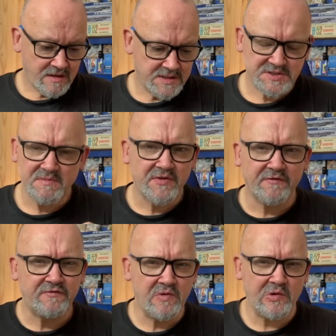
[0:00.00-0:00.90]
some other
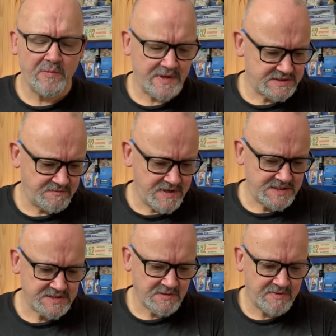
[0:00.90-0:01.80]
few little bits and
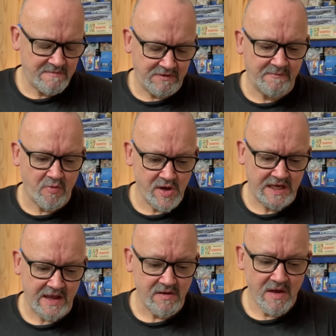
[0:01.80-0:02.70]
pieces that people have pointed
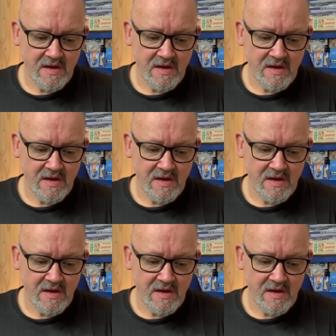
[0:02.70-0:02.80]
out.